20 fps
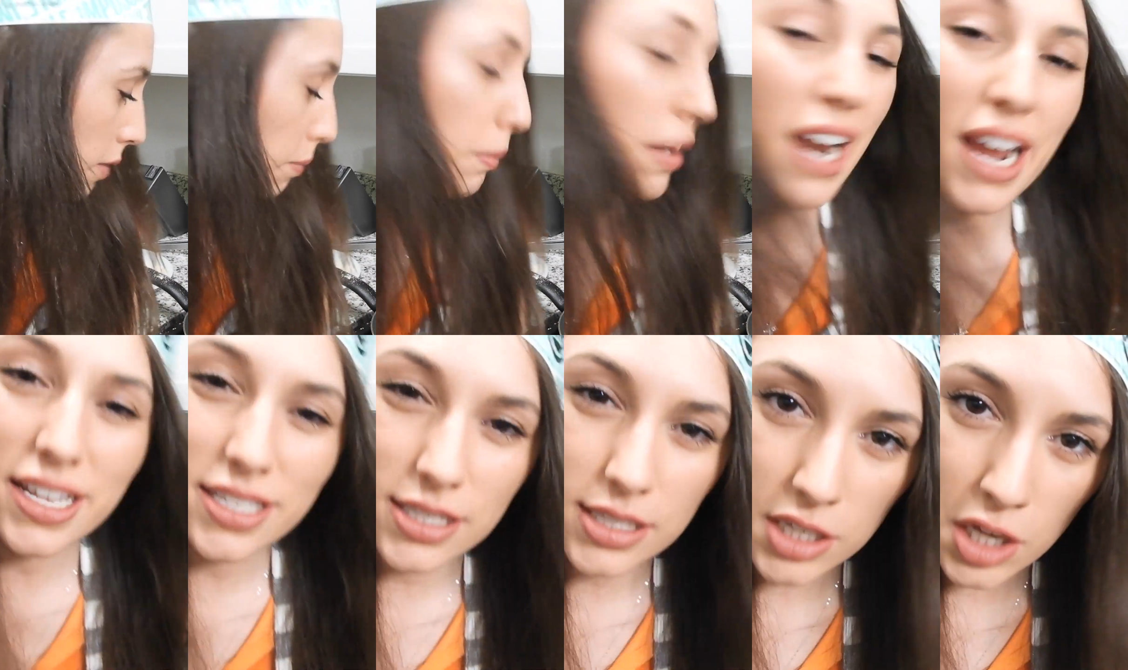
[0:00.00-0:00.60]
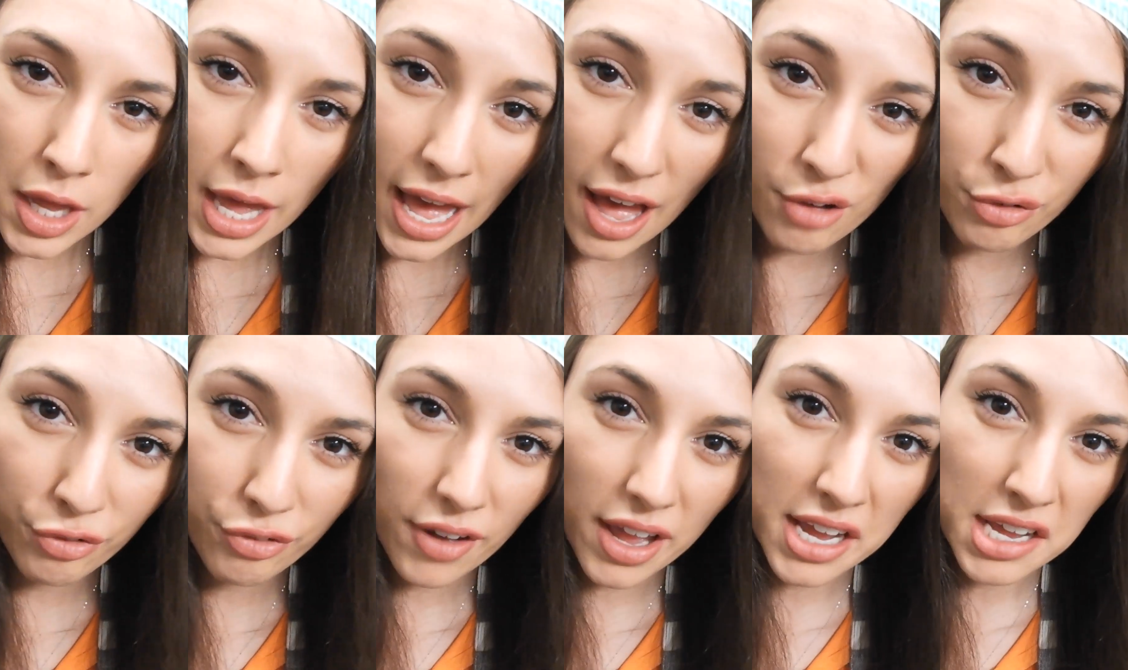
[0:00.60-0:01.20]
But I still
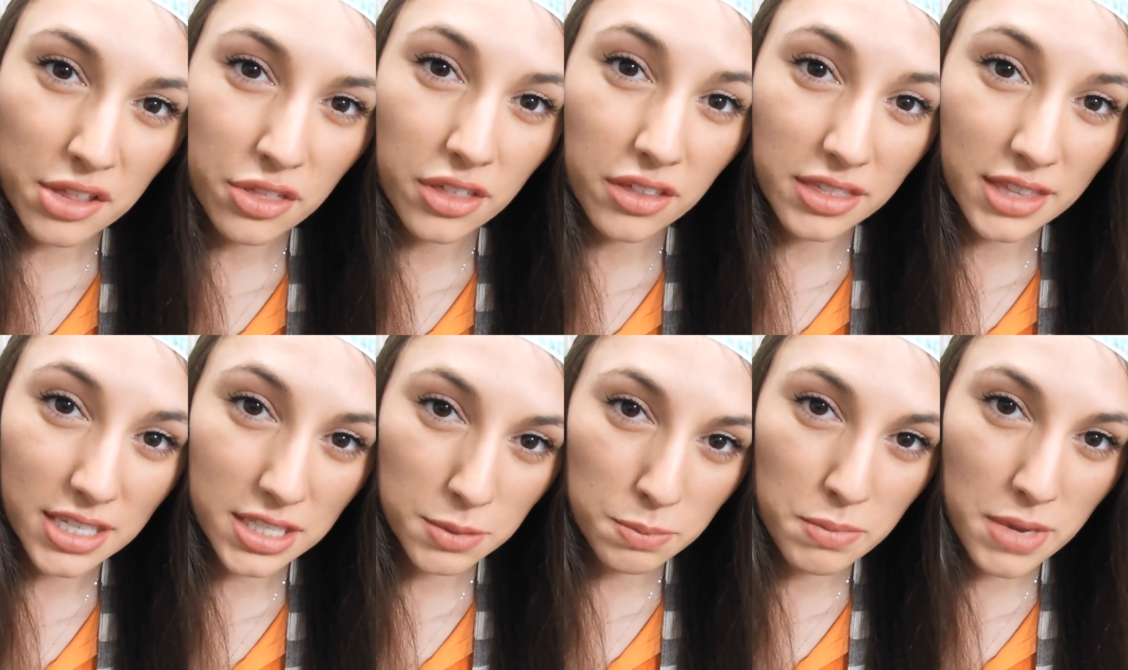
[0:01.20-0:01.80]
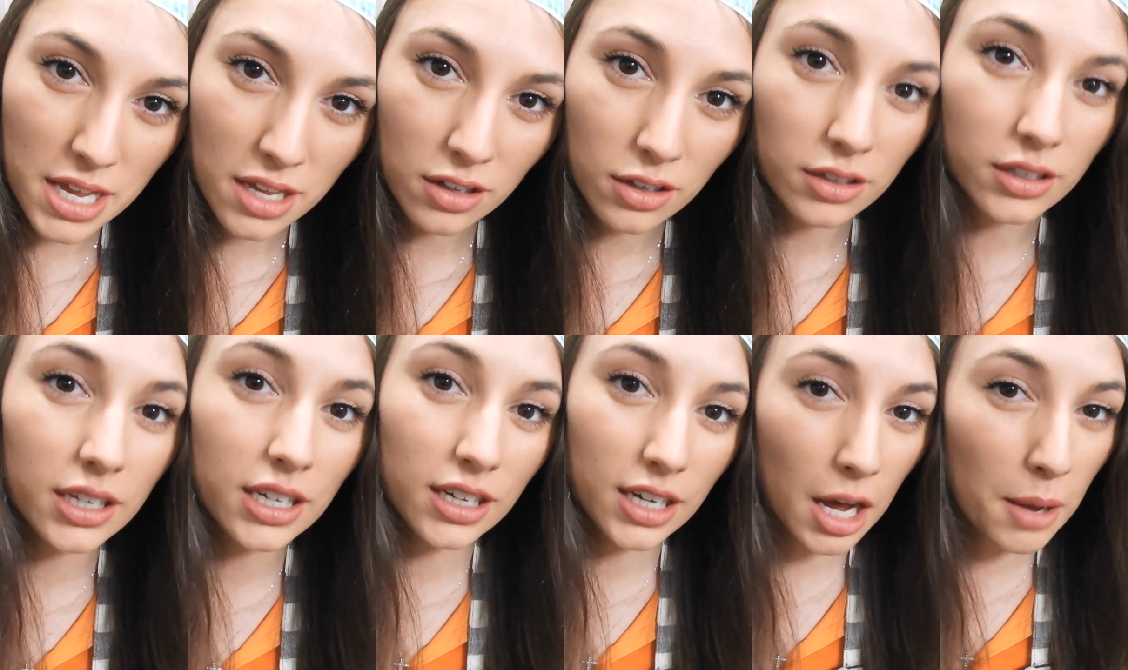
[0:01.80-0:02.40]
have faith that this meal
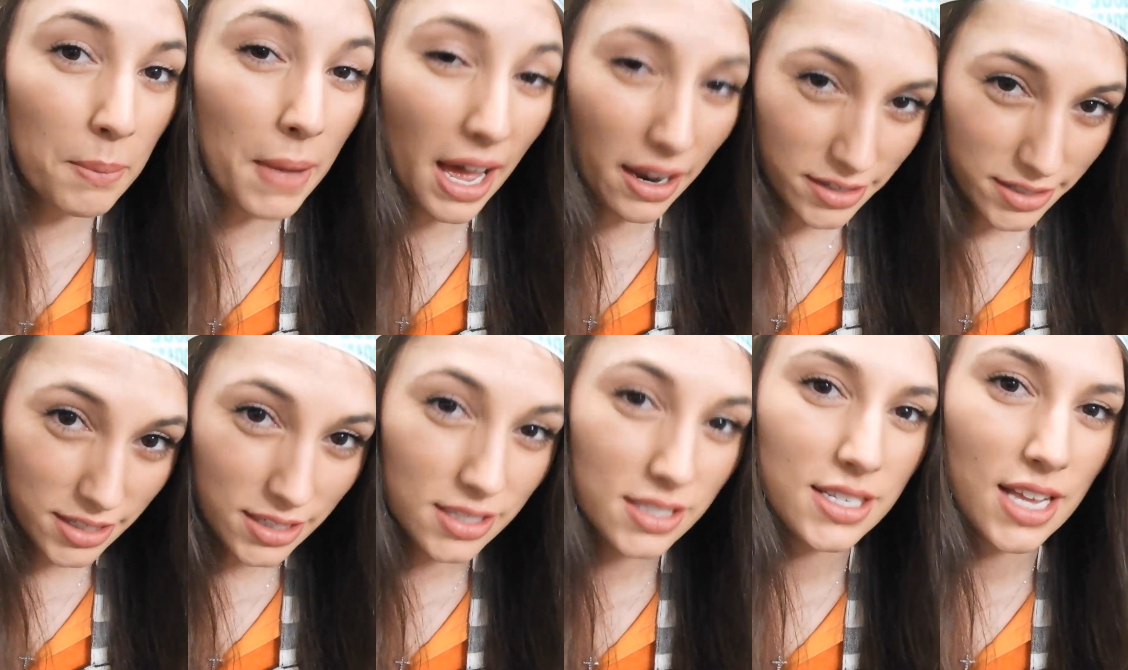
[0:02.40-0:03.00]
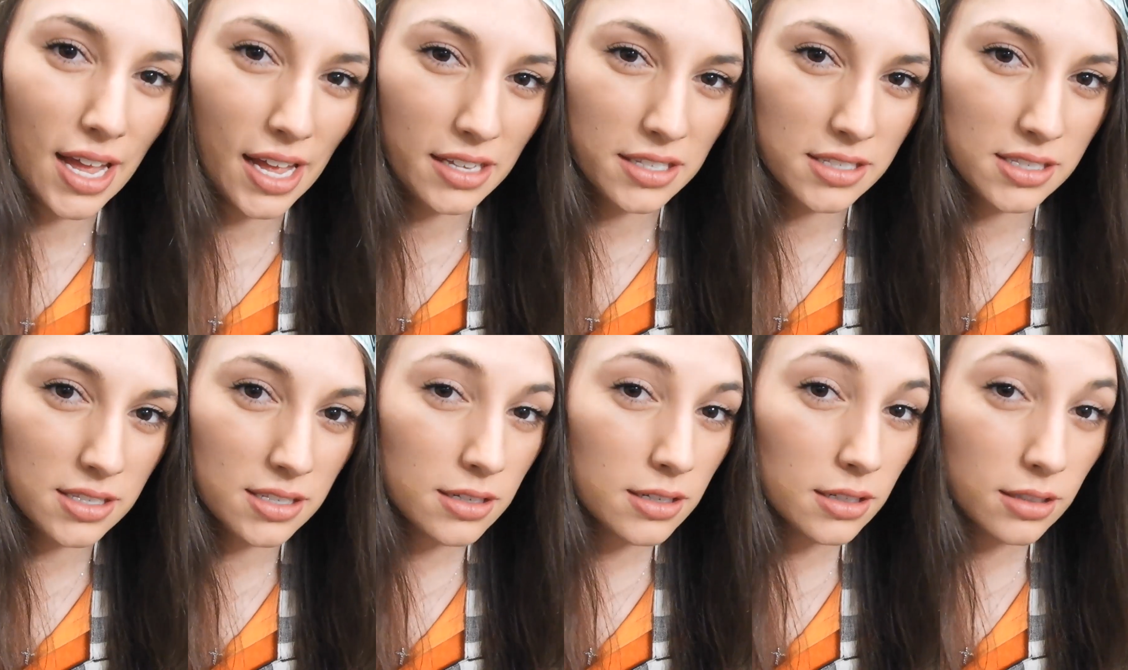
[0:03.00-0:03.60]
can come out a
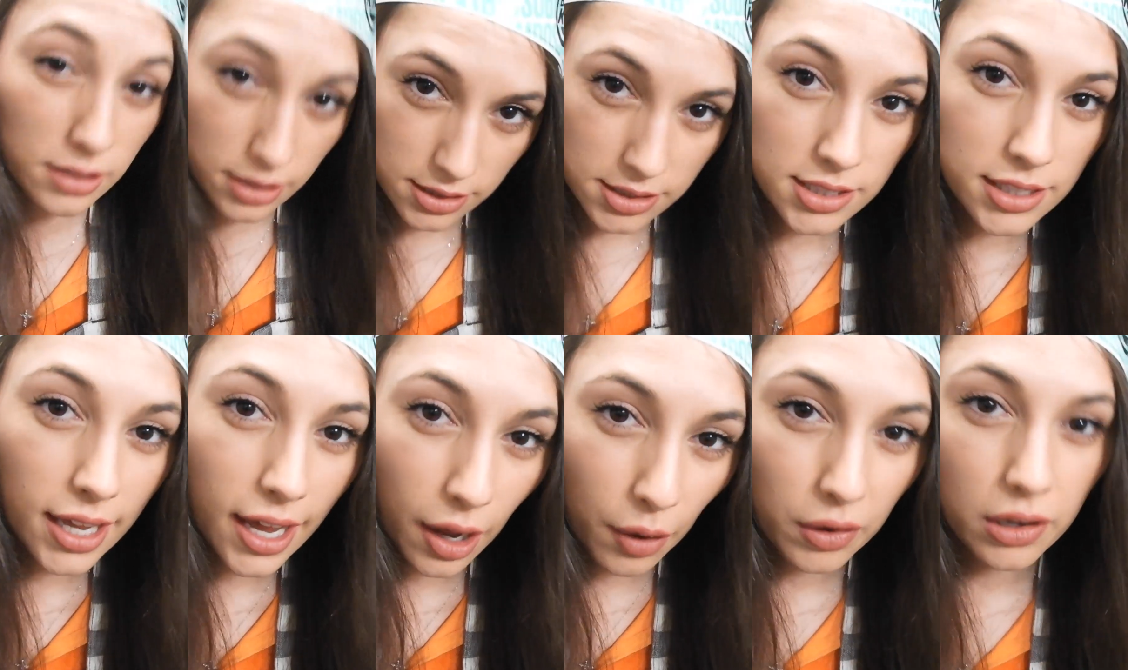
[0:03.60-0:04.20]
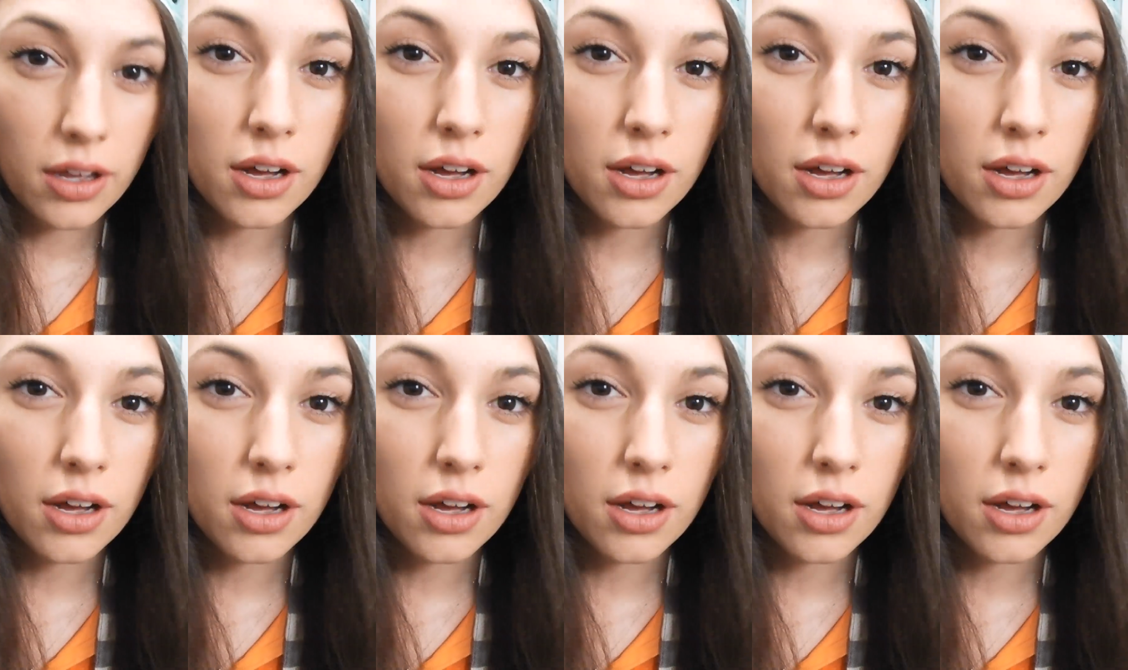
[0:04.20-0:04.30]
success. Let's see how it